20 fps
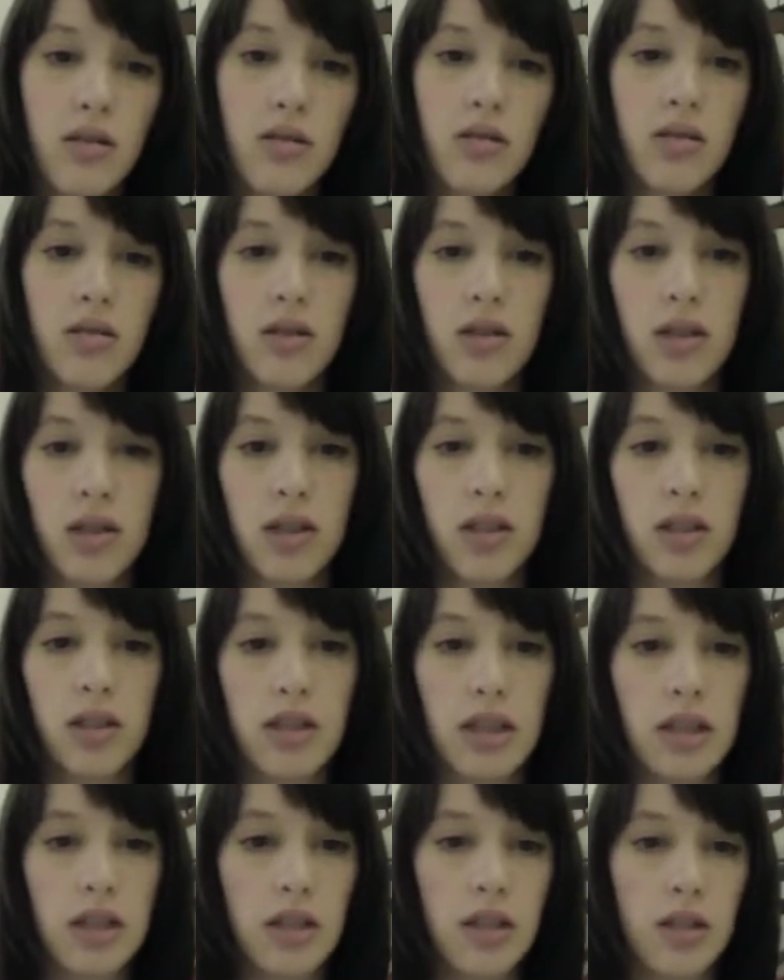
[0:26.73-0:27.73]
So the
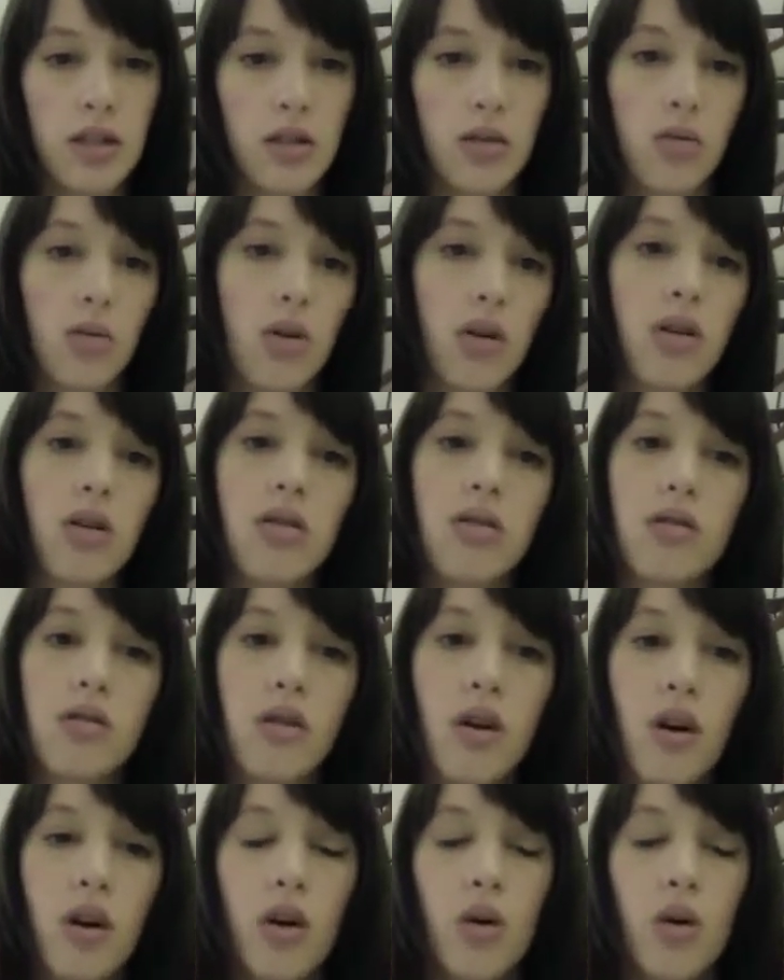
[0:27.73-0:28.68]
sentence was,